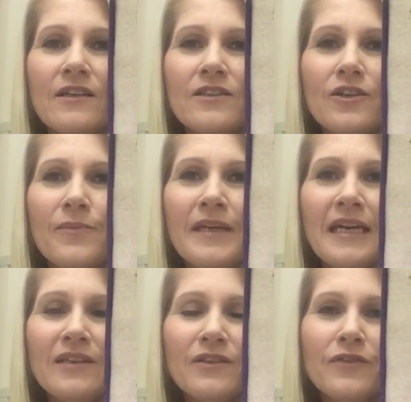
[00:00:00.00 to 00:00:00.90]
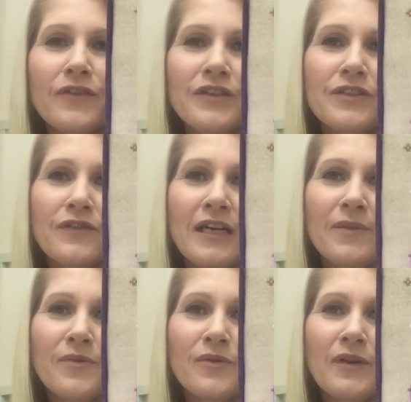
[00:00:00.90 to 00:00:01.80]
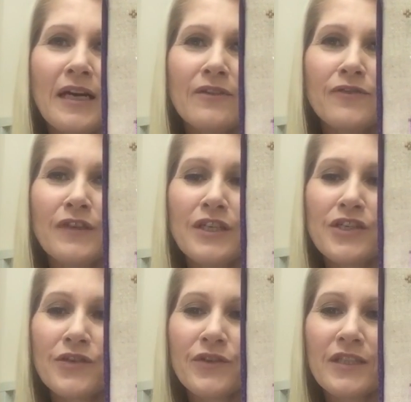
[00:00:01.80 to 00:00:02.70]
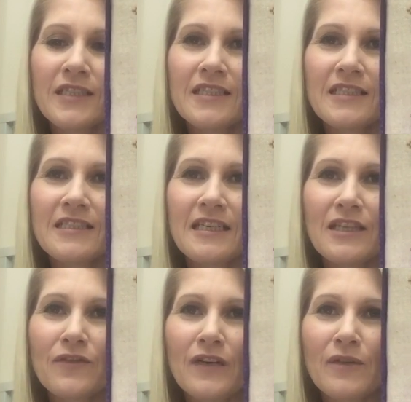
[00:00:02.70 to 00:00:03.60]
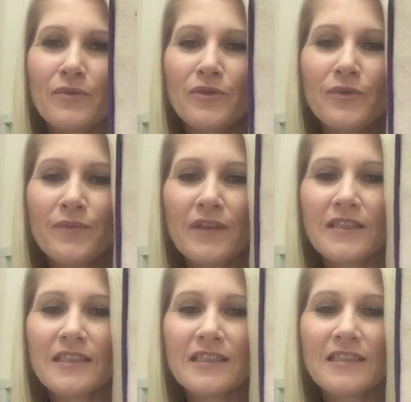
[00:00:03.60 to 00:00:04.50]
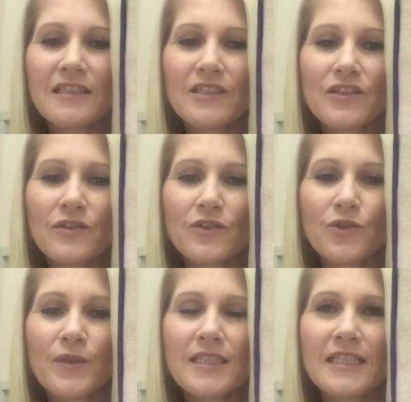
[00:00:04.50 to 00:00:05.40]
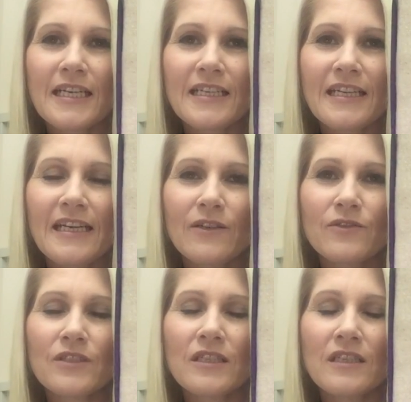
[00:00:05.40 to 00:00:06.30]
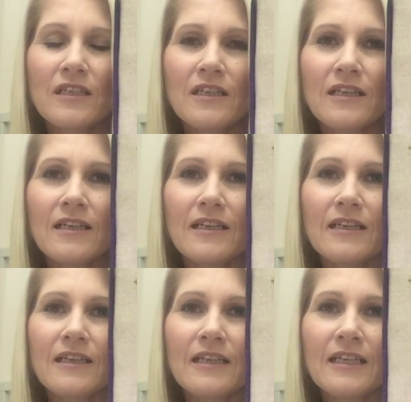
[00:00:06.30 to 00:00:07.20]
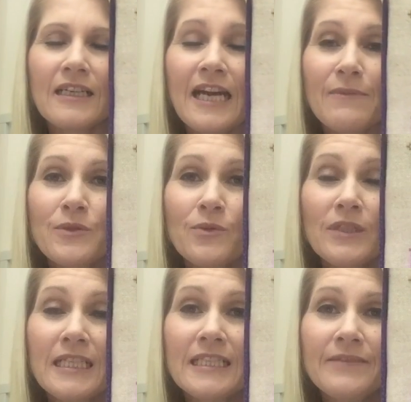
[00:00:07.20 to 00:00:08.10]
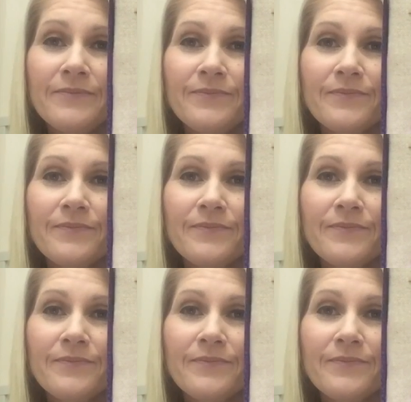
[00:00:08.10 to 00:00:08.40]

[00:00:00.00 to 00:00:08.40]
So I began on the 1st of April and finished on the 16th of April, and this is stitched on 28 count lambswool linen,